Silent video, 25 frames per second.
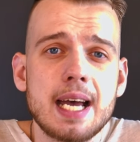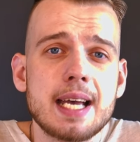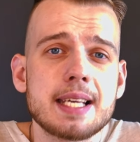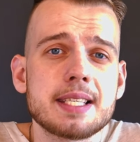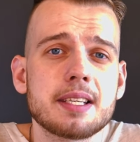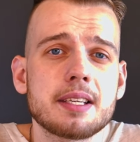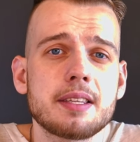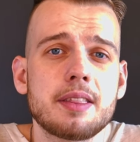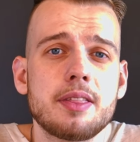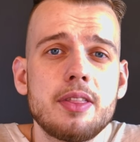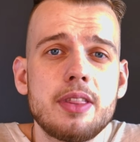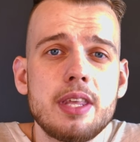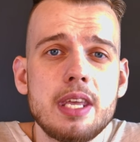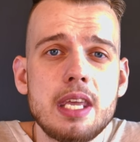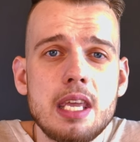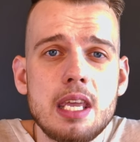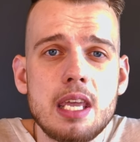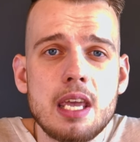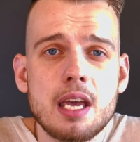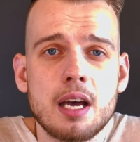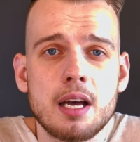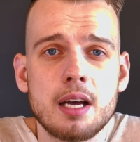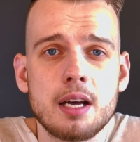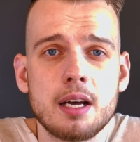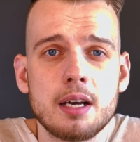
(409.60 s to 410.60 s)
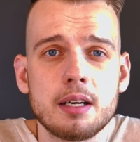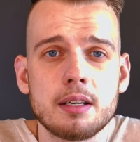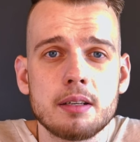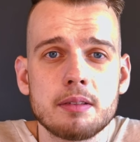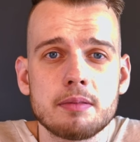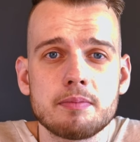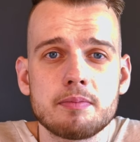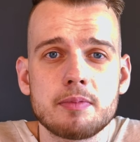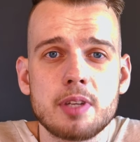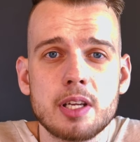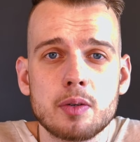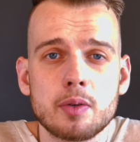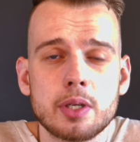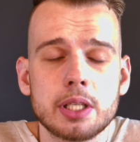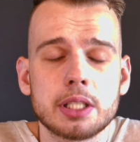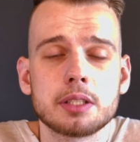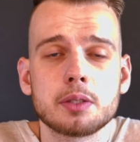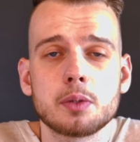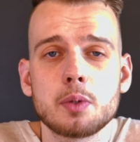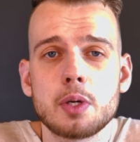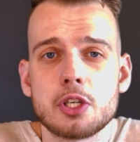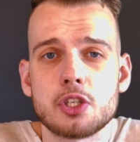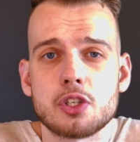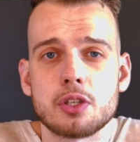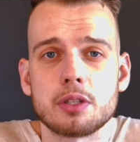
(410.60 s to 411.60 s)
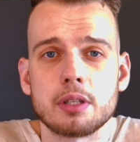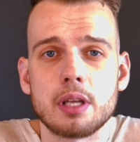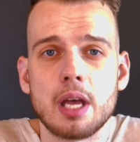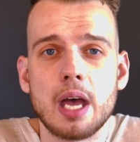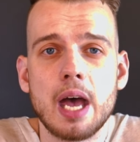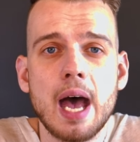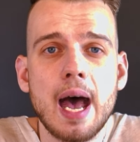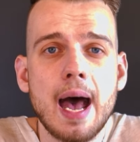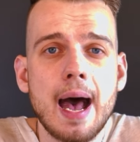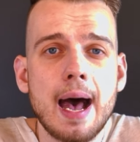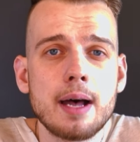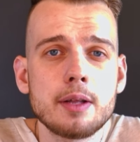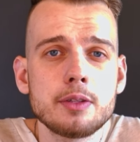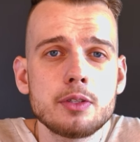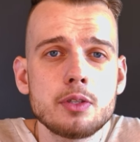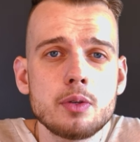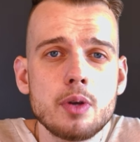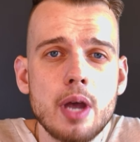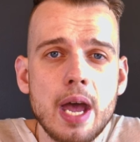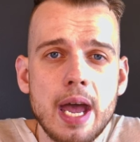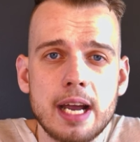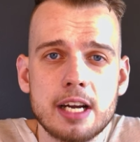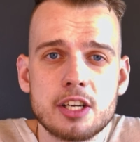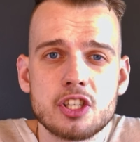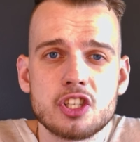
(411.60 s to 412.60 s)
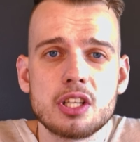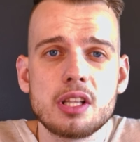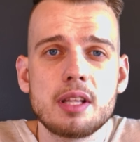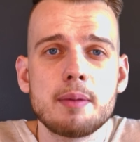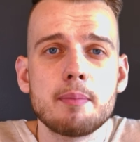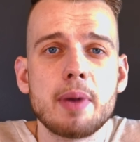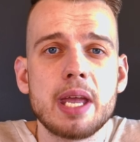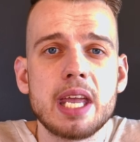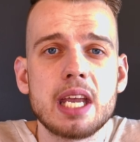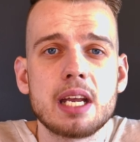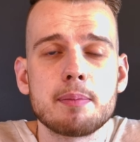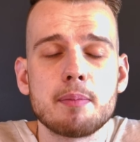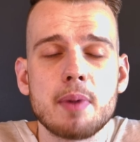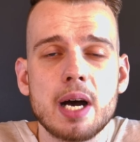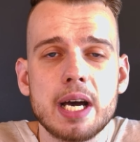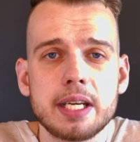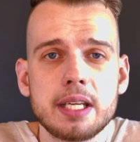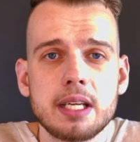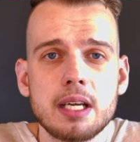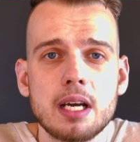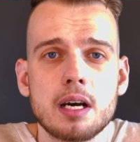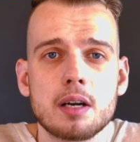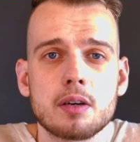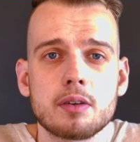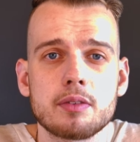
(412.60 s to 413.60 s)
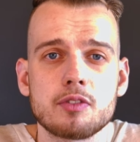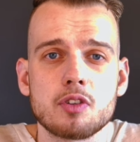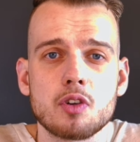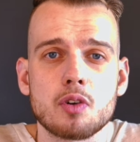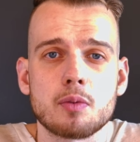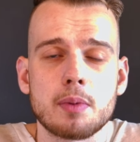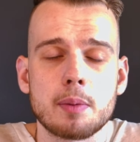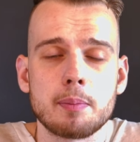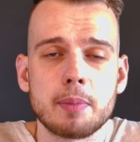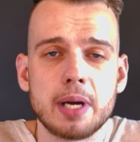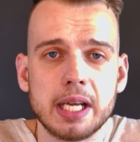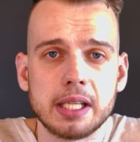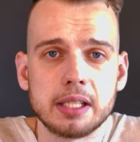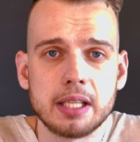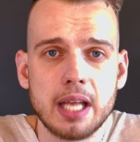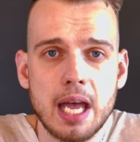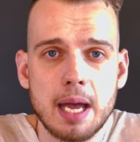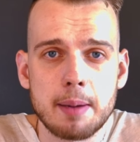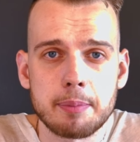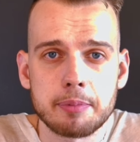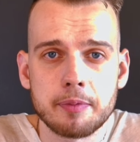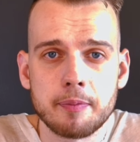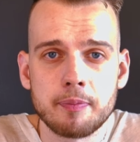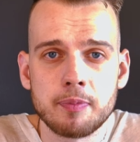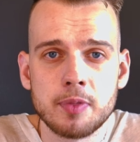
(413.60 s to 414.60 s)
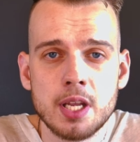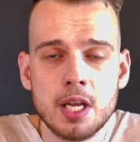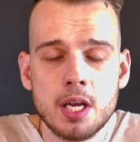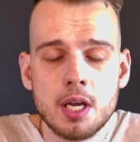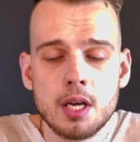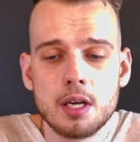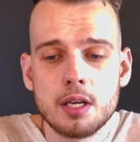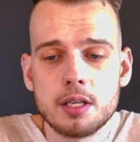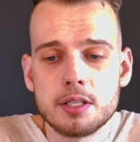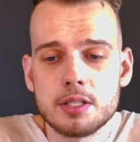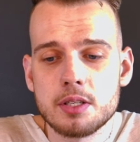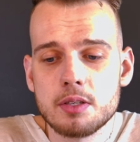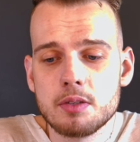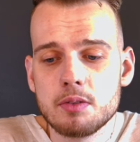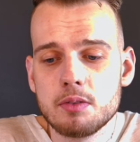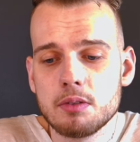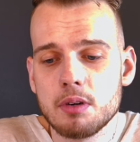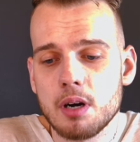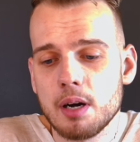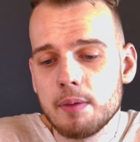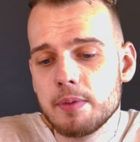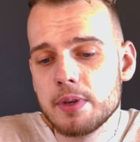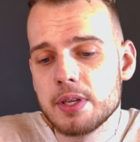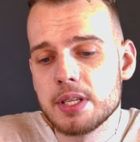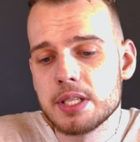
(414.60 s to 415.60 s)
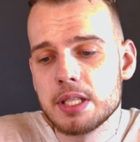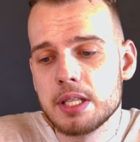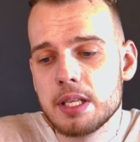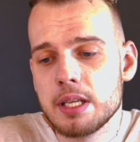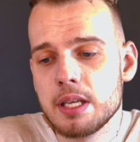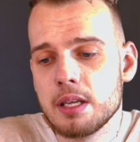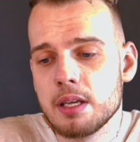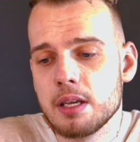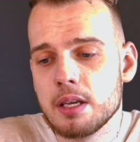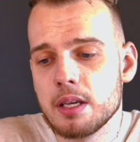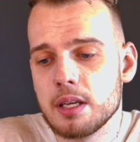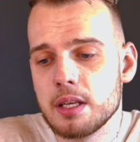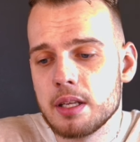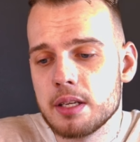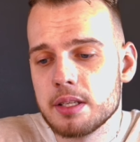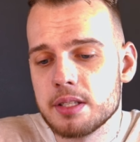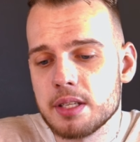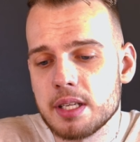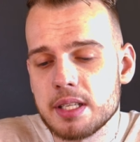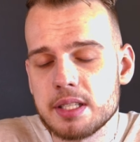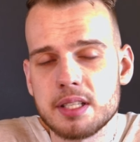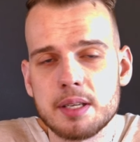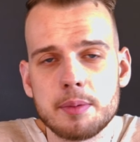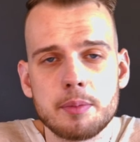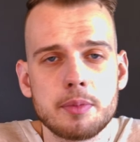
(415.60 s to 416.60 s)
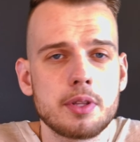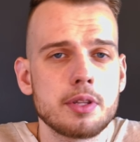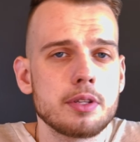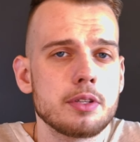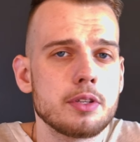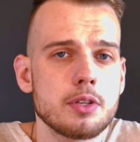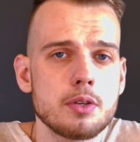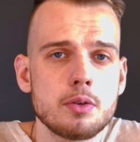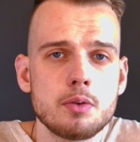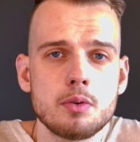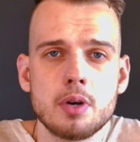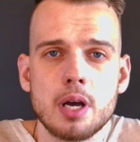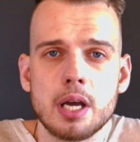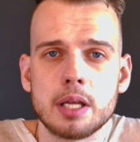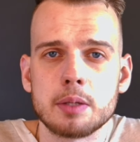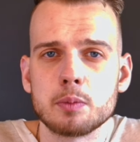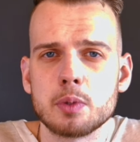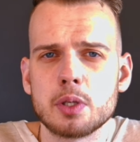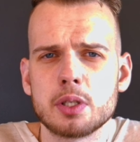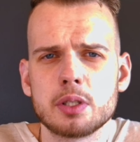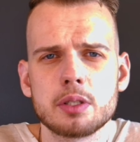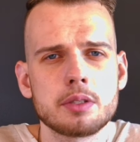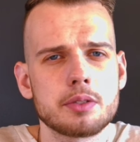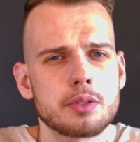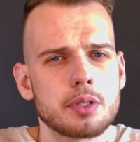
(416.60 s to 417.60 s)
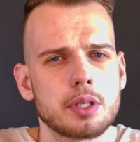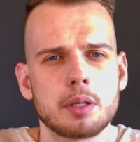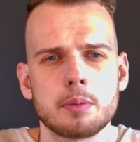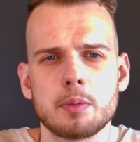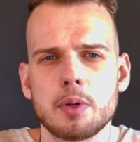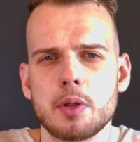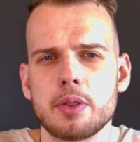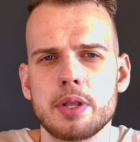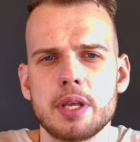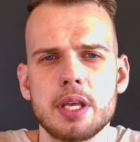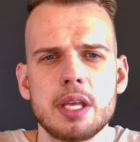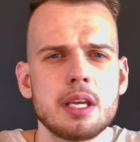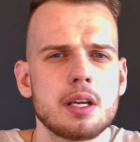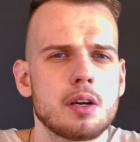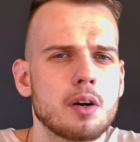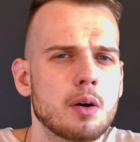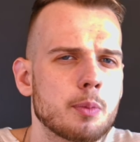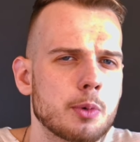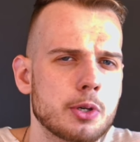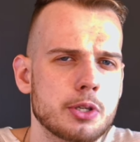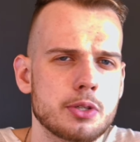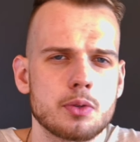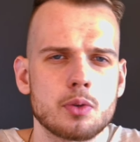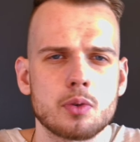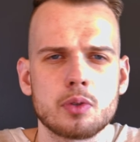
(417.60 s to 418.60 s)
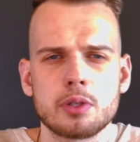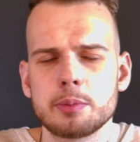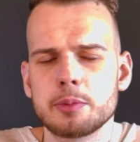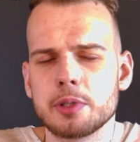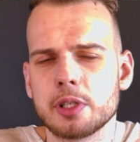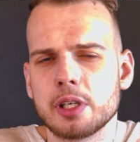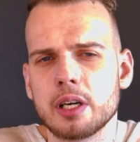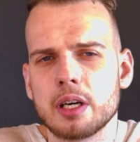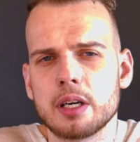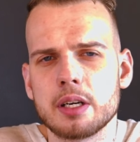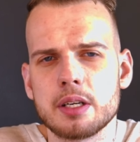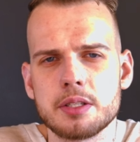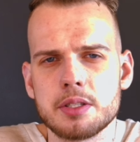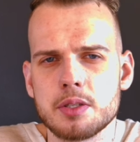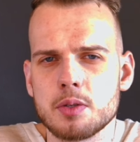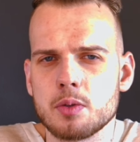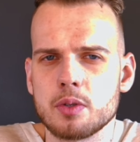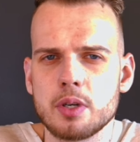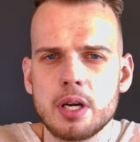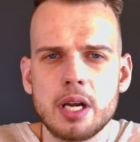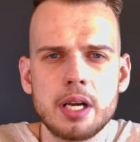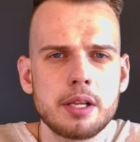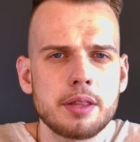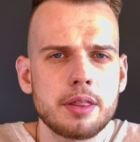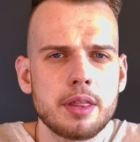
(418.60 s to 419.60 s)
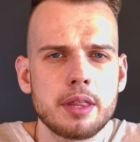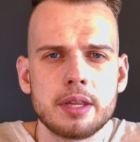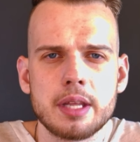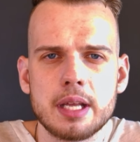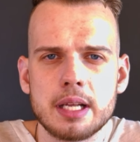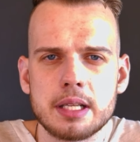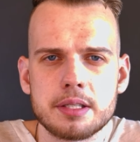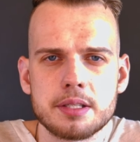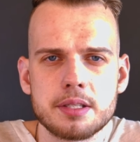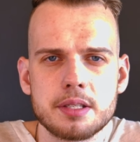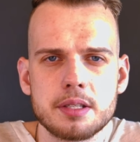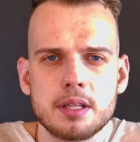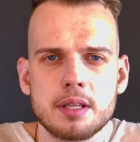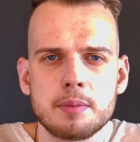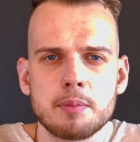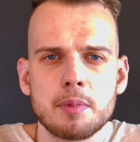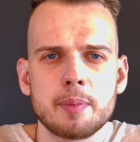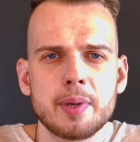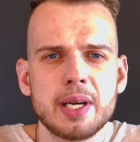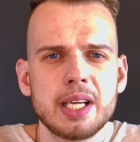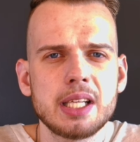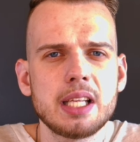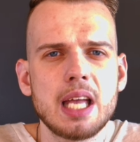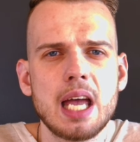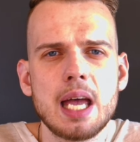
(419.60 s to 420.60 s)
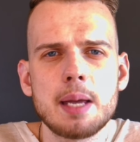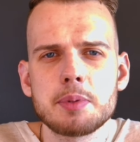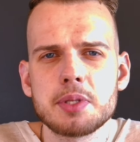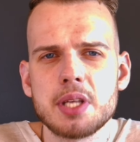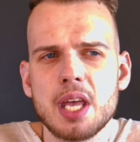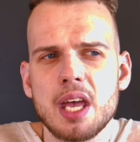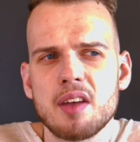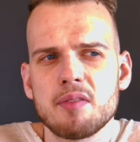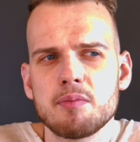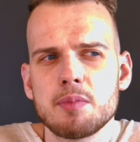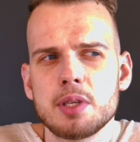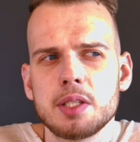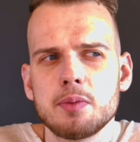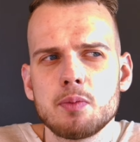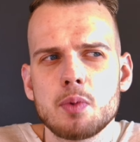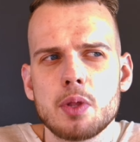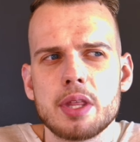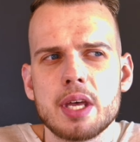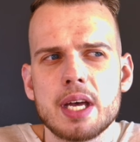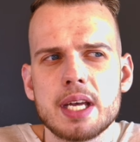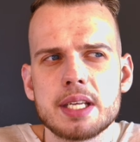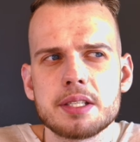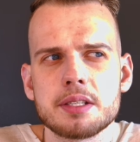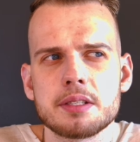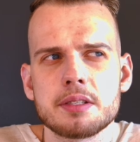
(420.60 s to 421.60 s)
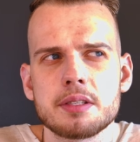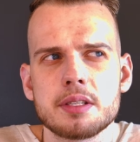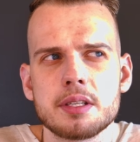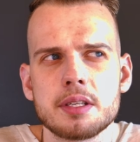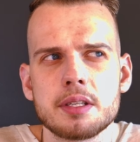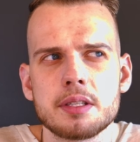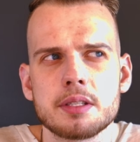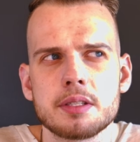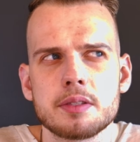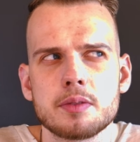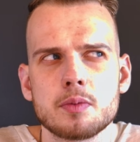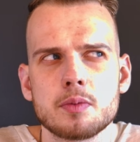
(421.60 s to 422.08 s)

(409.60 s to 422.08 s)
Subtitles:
ask the direct question, how do you actually make money out of your mobile app? So obviously it is not something new, and we're not talking about the e-commerce or cryptocurrency or anything else. The mobile apps have been with us since